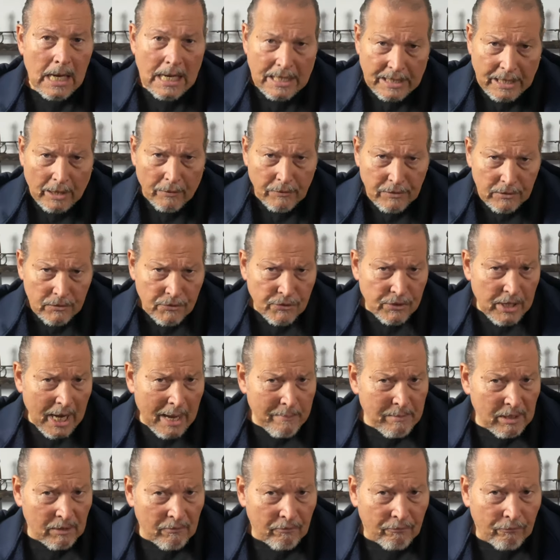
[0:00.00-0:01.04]
now, this
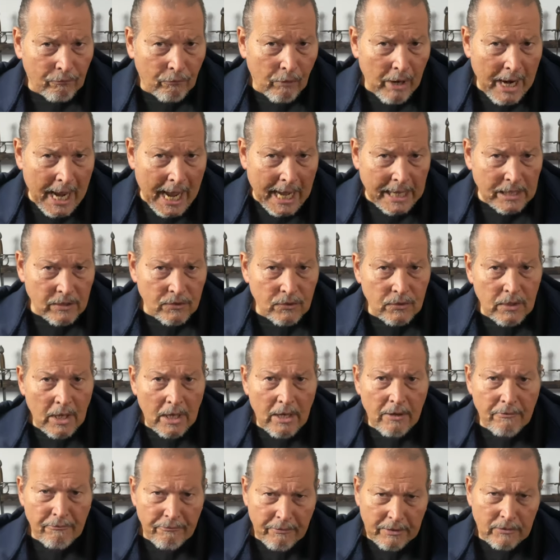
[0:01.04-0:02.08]
time in France,
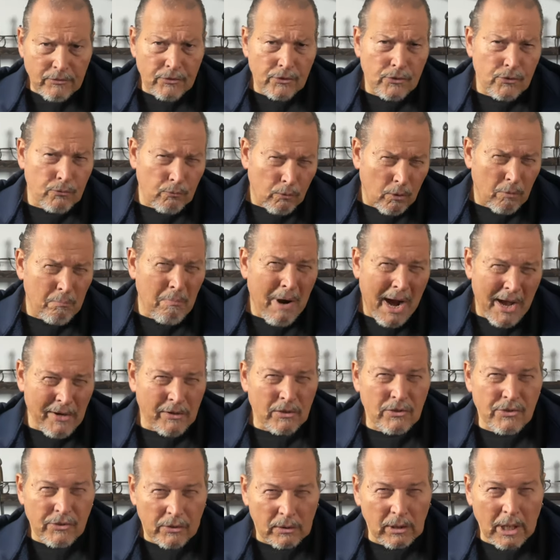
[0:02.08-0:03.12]
fencers were minor
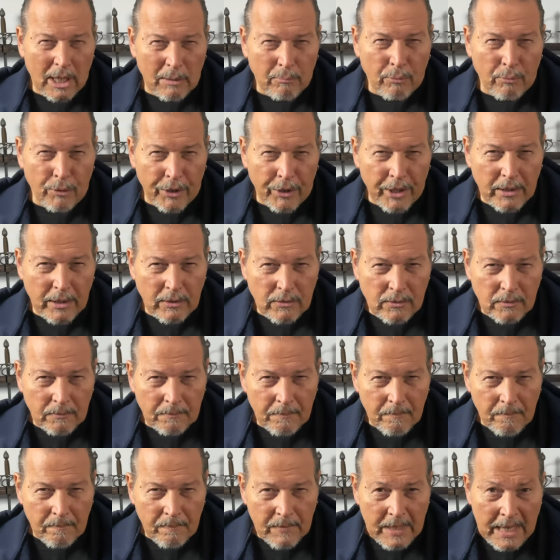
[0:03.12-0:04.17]
celebrities.
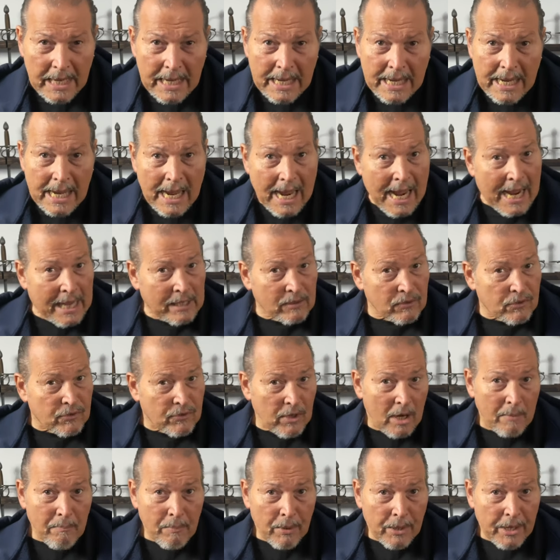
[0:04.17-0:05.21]
And
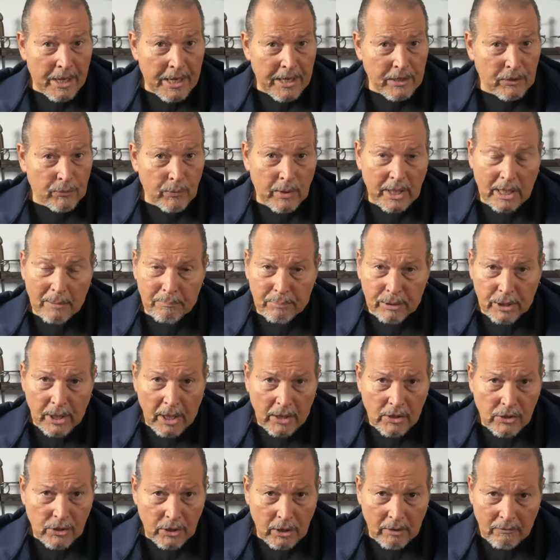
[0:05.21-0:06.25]
somebody doing a
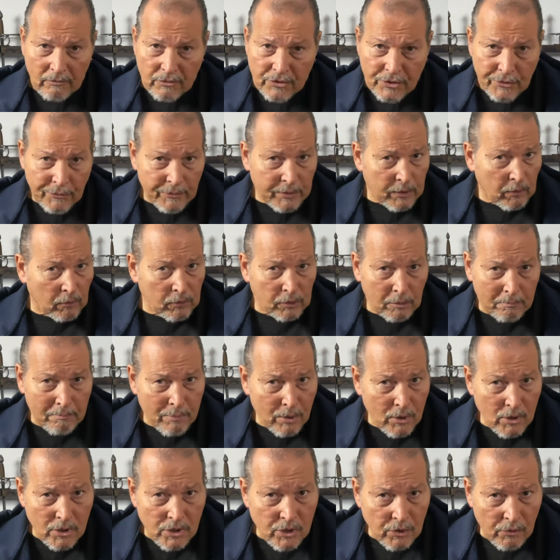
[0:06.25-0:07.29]
production of Cyrano de
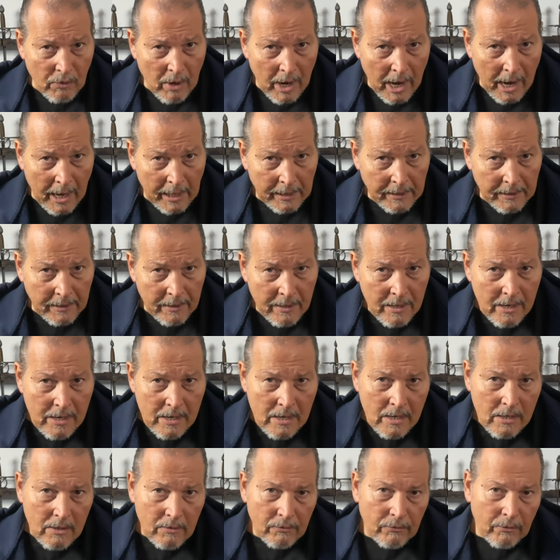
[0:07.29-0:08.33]
Bergerac
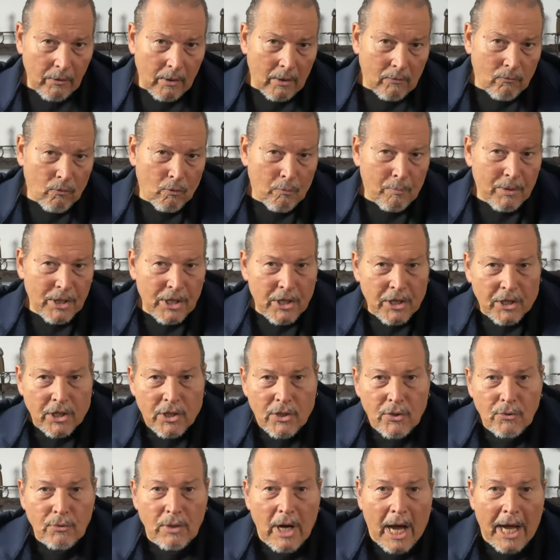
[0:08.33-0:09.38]
thought it would be a
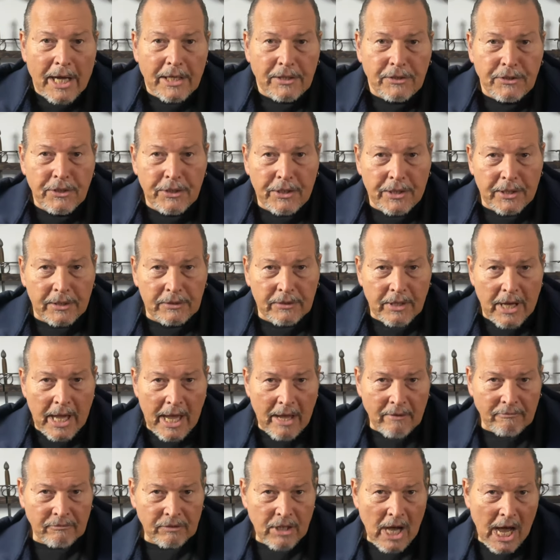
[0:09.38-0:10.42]
cute idea to
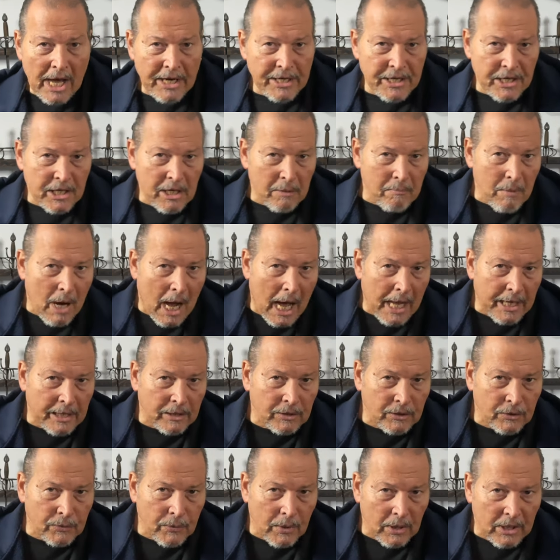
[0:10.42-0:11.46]
have Nadi come on and
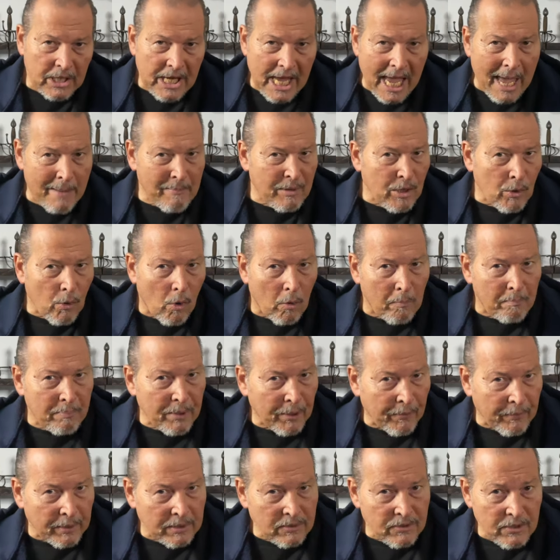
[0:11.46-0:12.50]
do a cameo
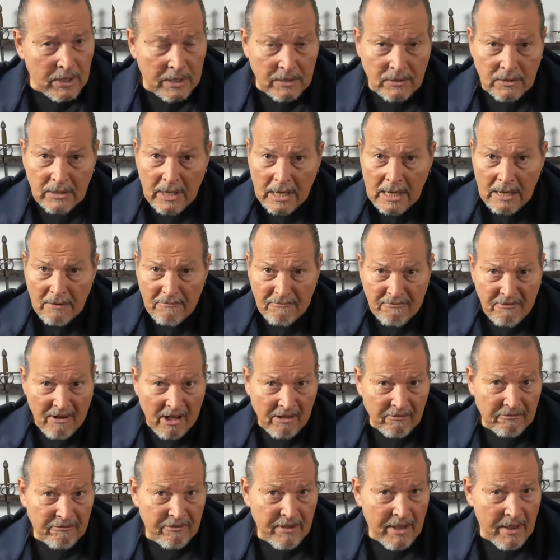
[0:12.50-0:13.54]
appearance as
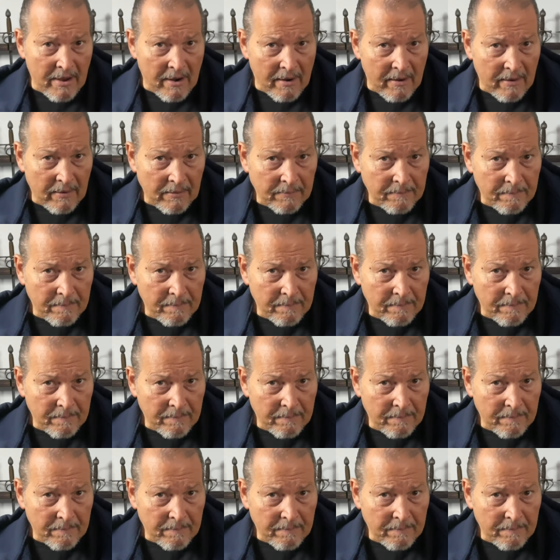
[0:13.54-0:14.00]
Valvert.